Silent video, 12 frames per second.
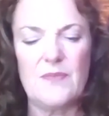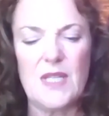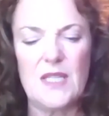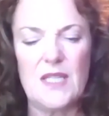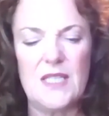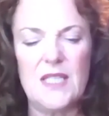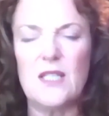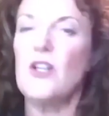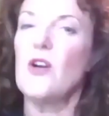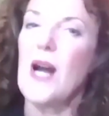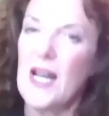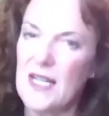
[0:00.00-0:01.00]
didn't
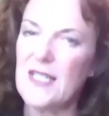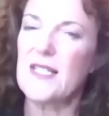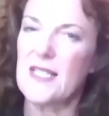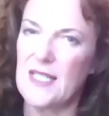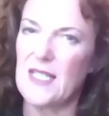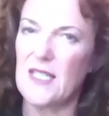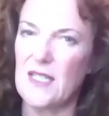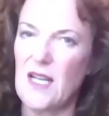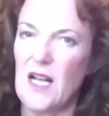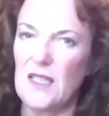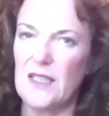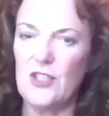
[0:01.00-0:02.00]
know how to succeed in
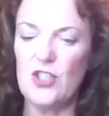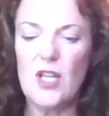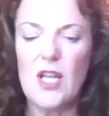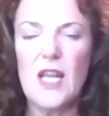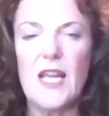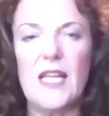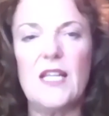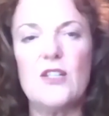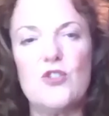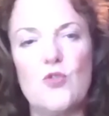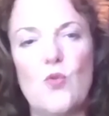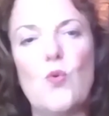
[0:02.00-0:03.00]
college,
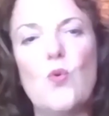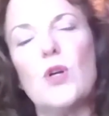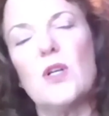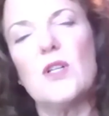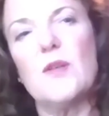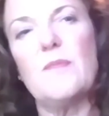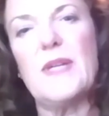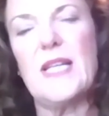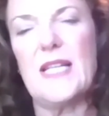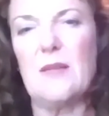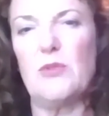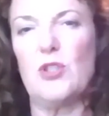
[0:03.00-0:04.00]
and or
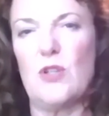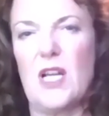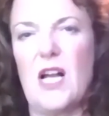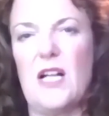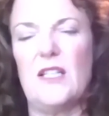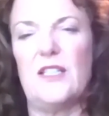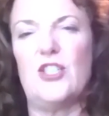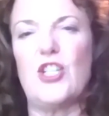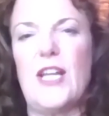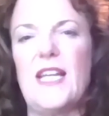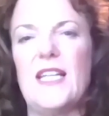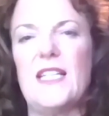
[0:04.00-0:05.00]
being able to go to college
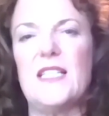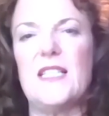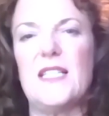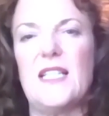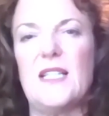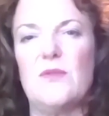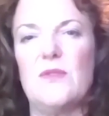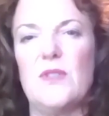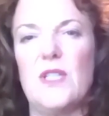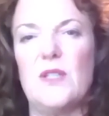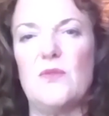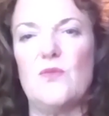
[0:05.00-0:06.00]
and
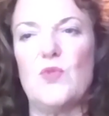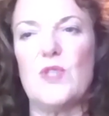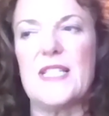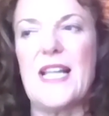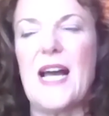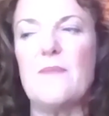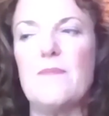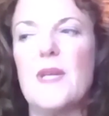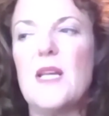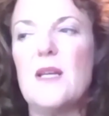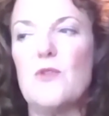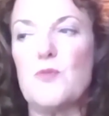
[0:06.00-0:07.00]
it was
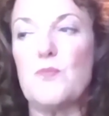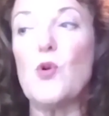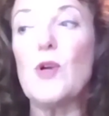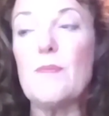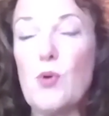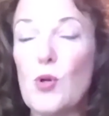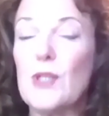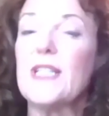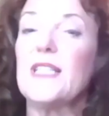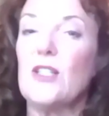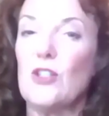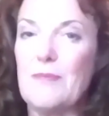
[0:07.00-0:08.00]
more important
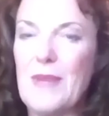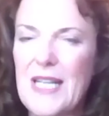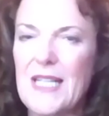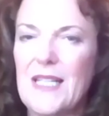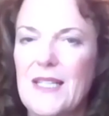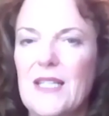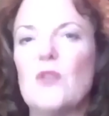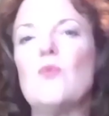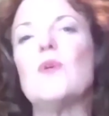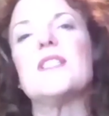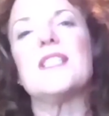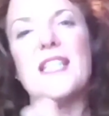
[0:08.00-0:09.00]
that they earn money than it
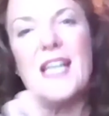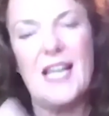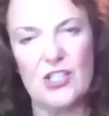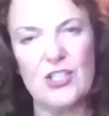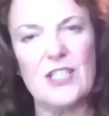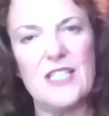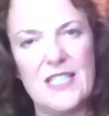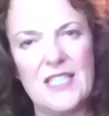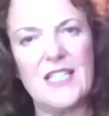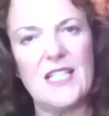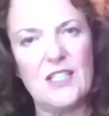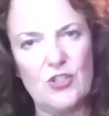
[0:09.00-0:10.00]
was that they actually
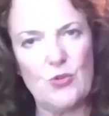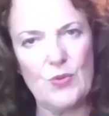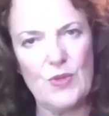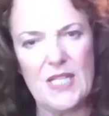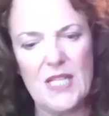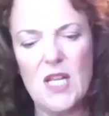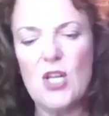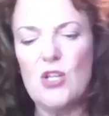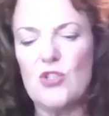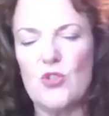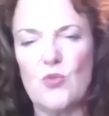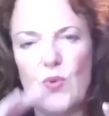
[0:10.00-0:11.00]
get a degree.
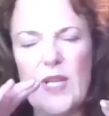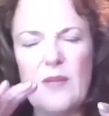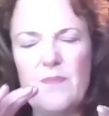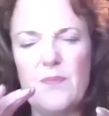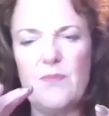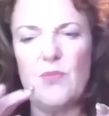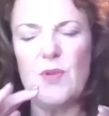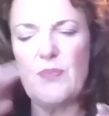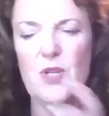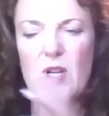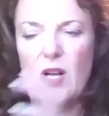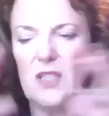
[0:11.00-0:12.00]
So we
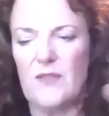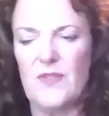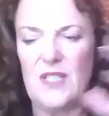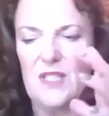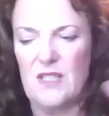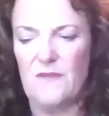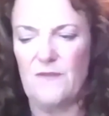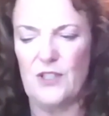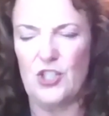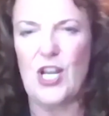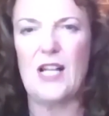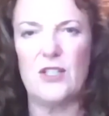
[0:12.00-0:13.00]
put all of these different
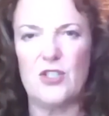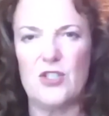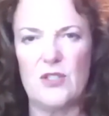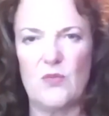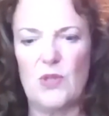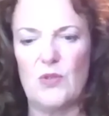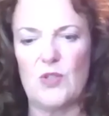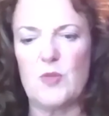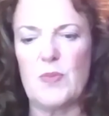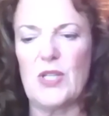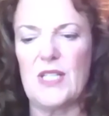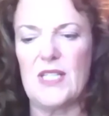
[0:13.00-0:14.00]
challenges that we were
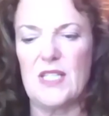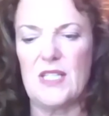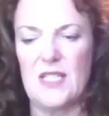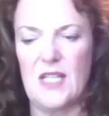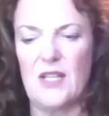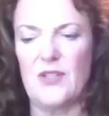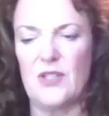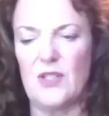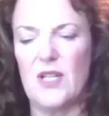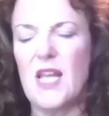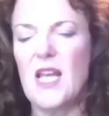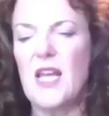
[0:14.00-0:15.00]
experiencing together,
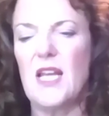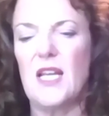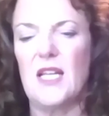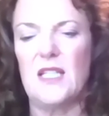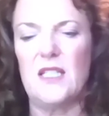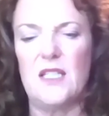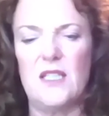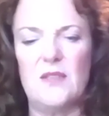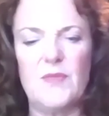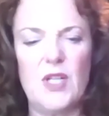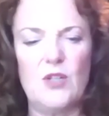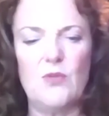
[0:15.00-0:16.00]
and
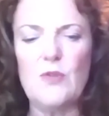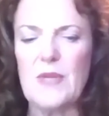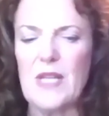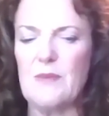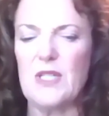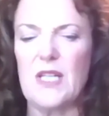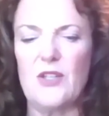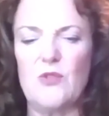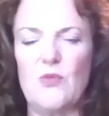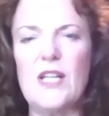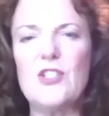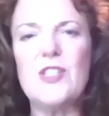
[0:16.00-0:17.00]
a group came together.
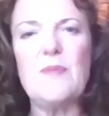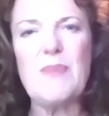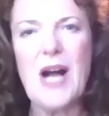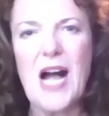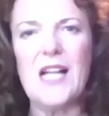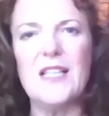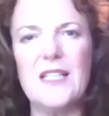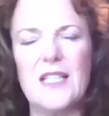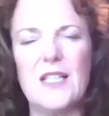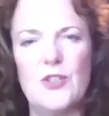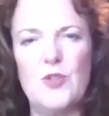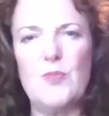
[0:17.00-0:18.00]
We're actually piloting
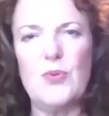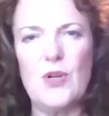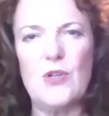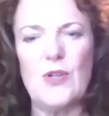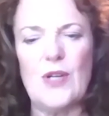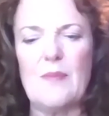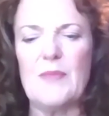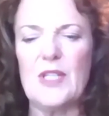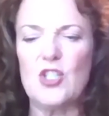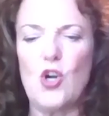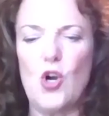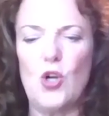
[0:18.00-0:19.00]
a new program
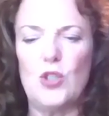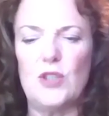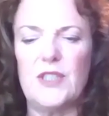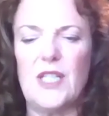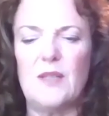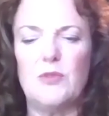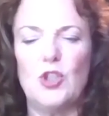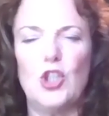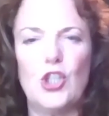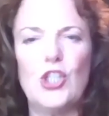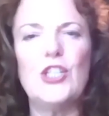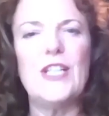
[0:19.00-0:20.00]
that's called
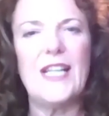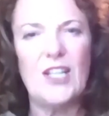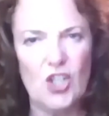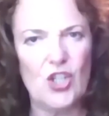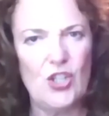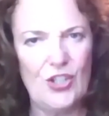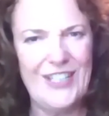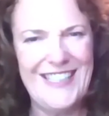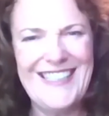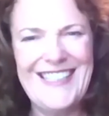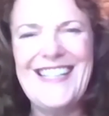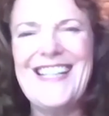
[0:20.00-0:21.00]
Learn and Earn.
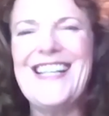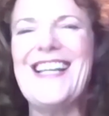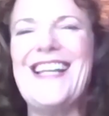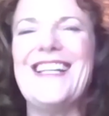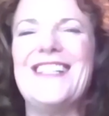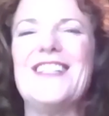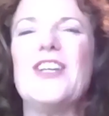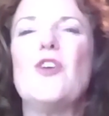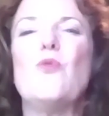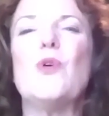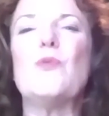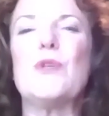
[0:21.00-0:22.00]
And
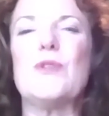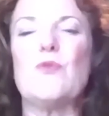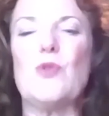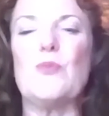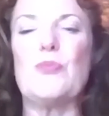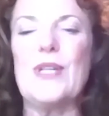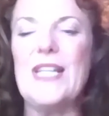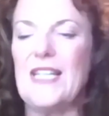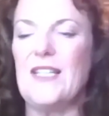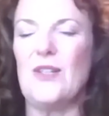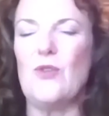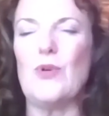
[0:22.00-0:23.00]
what we're
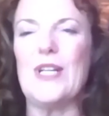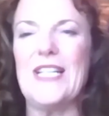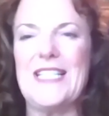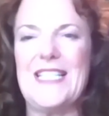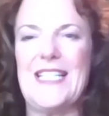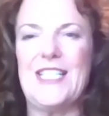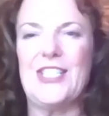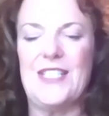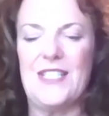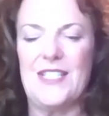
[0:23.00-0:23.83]
bringing organizations